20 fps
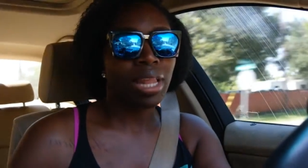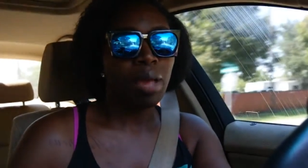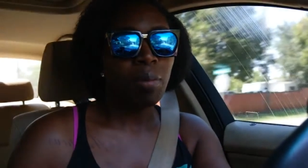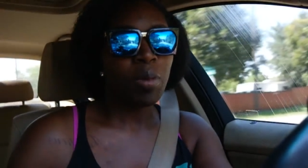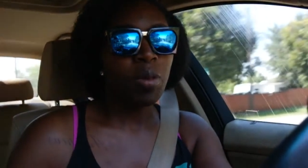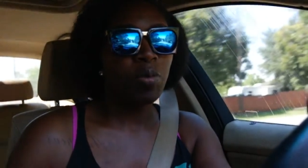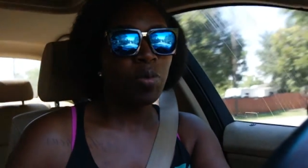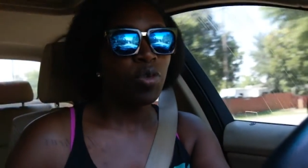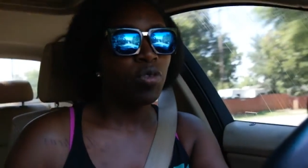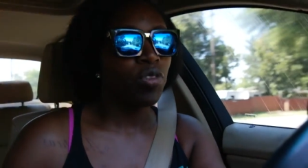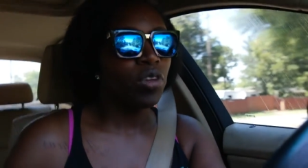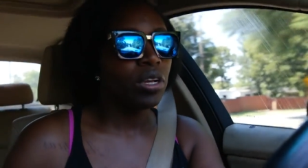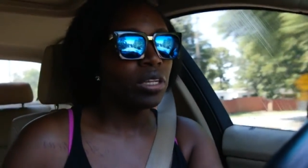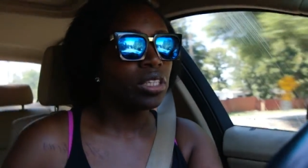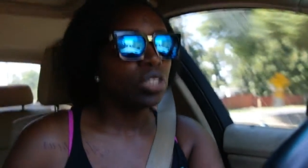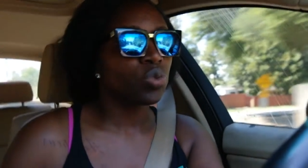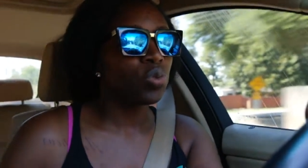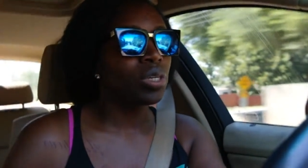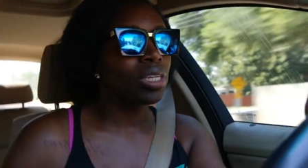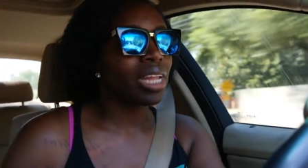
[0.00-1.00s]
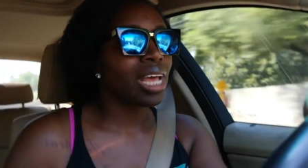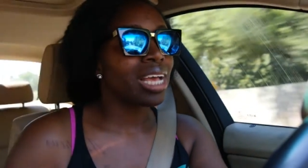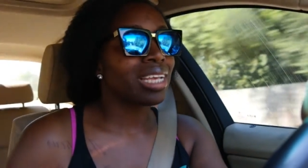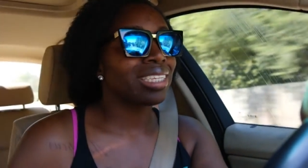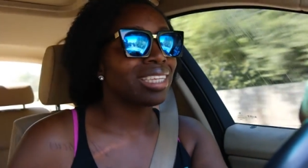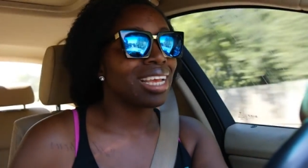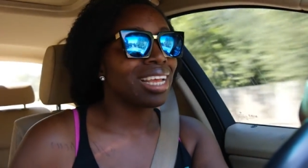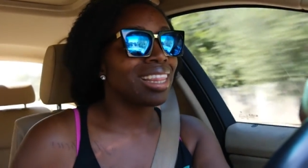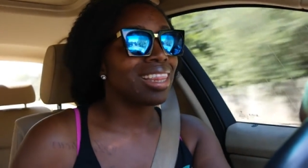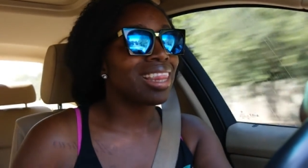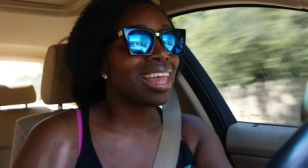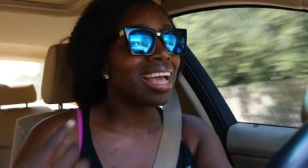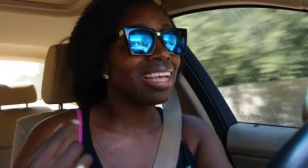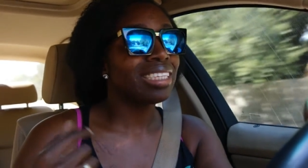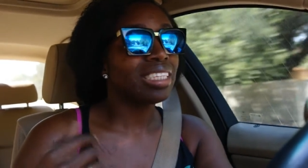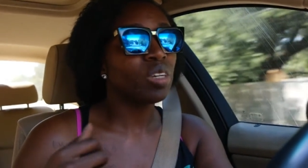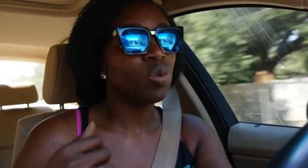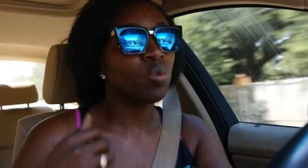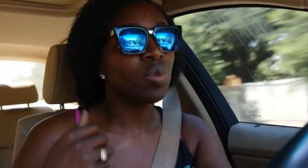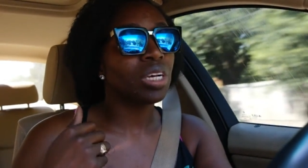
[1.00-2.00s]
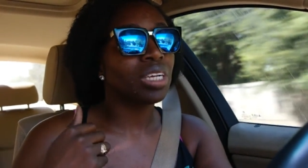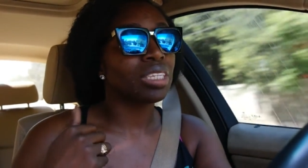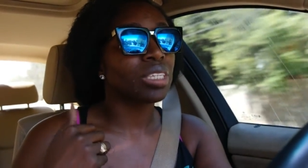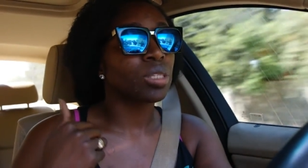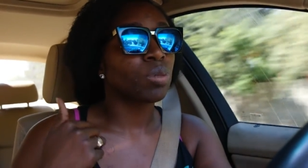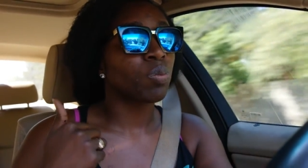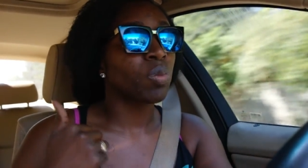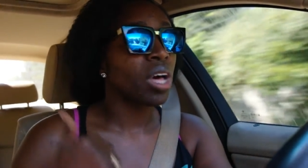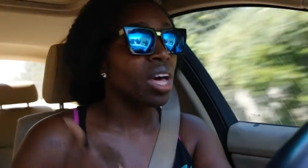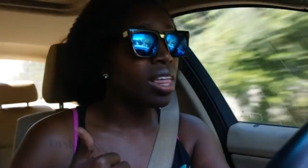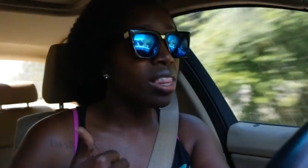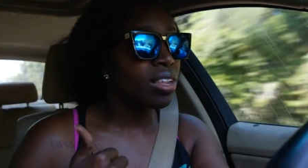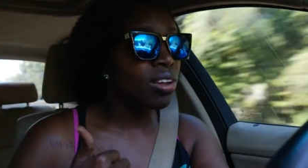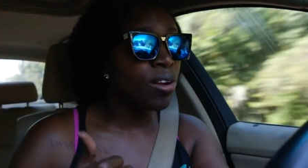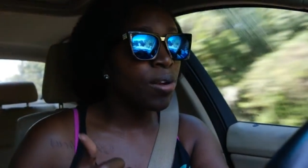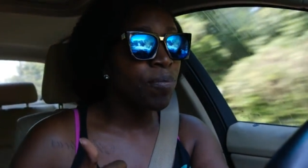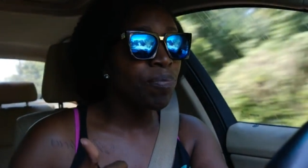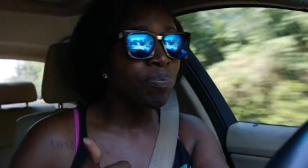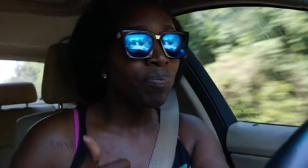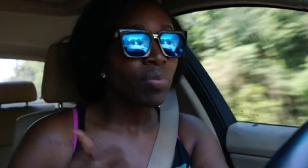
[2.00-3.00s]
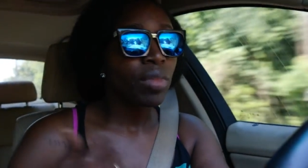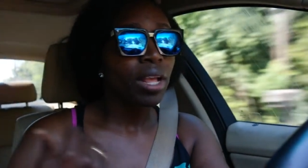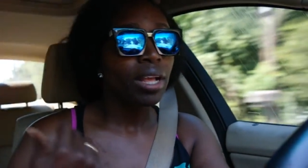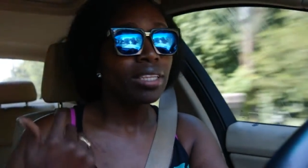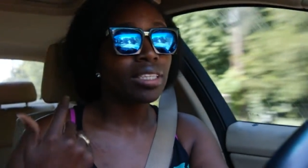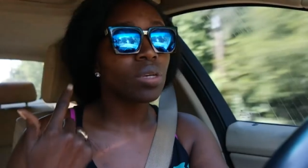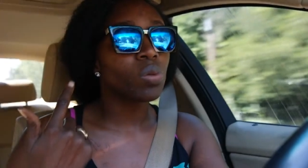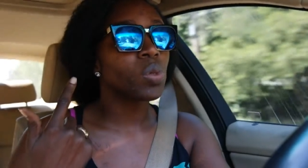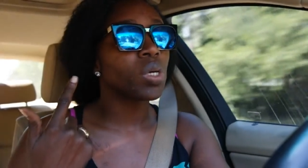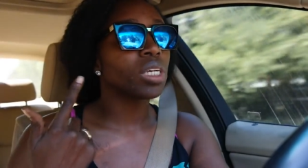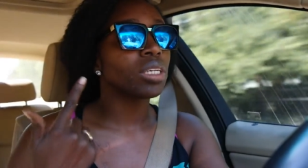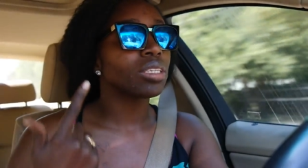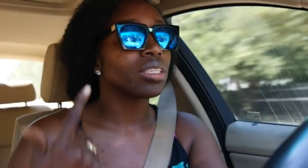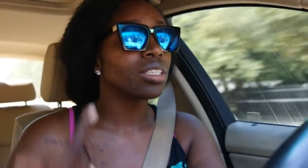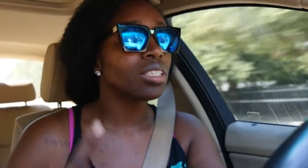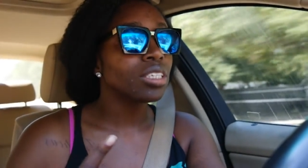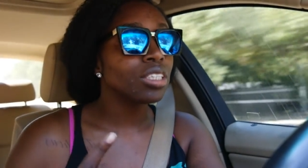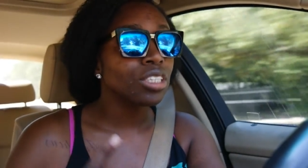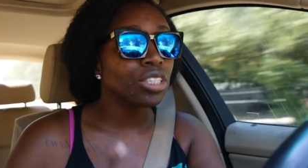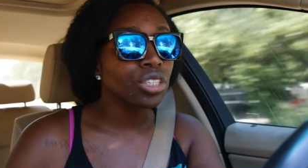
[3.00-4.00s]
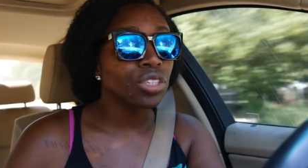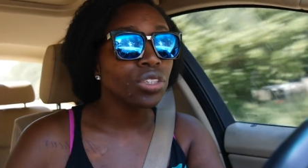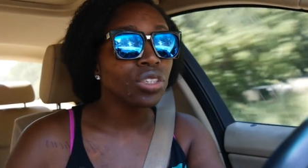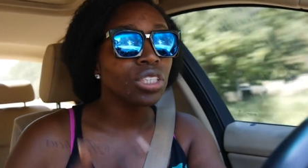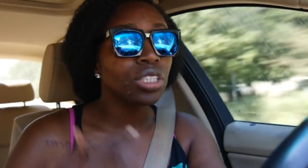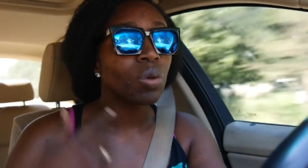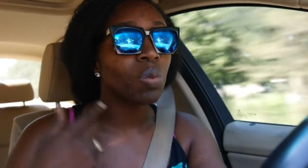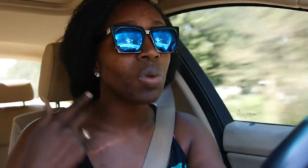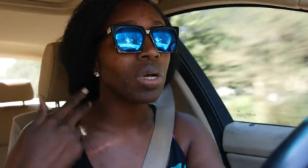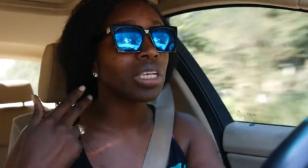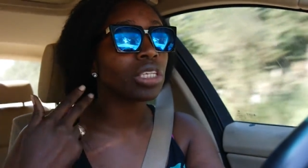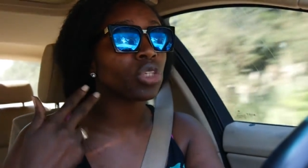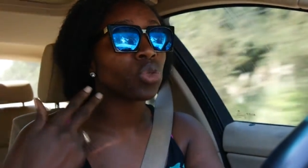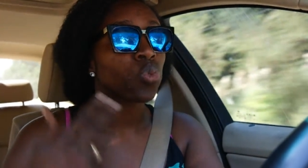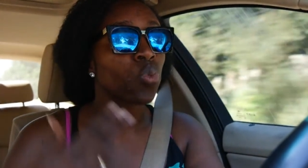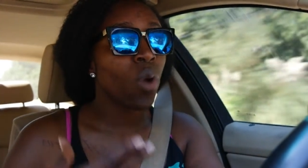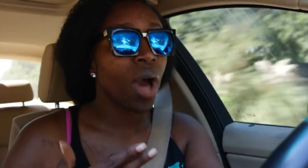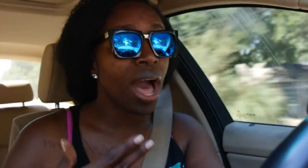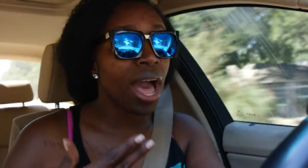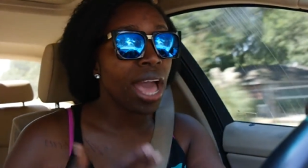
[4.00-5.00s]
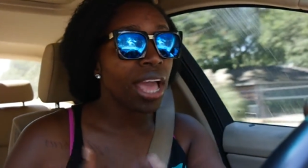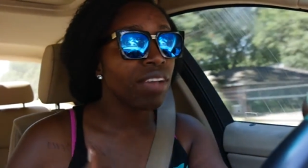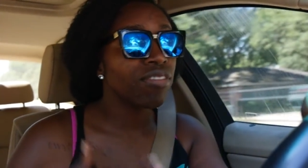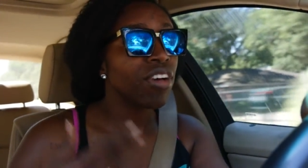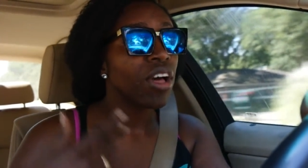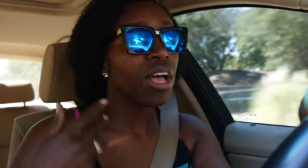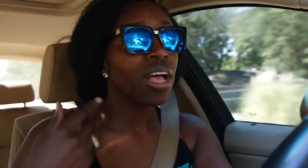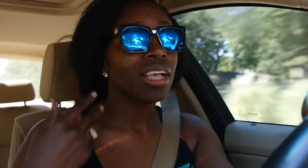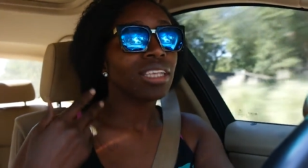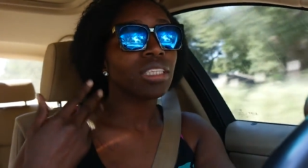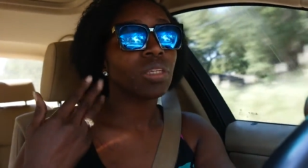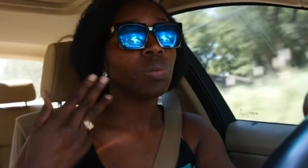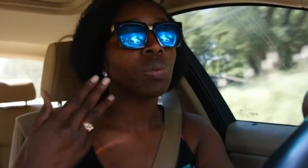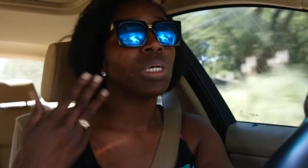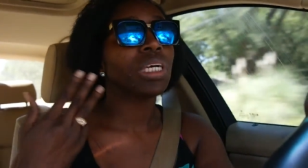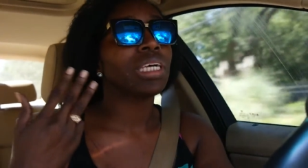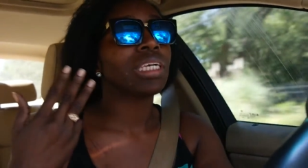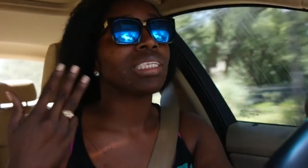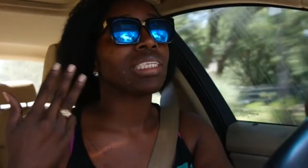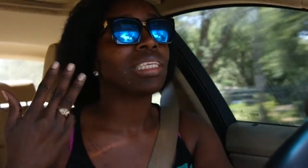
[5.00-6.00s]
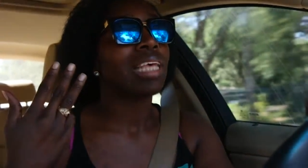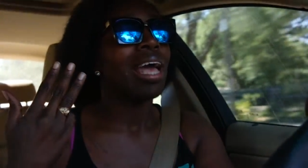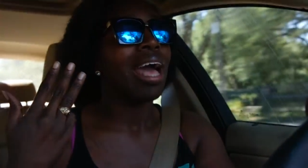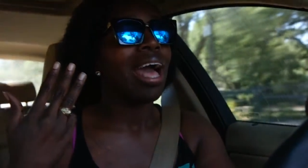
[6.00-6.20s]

Like people fail to realize that that's someone's mother, someone's sister, someone's wife, someone's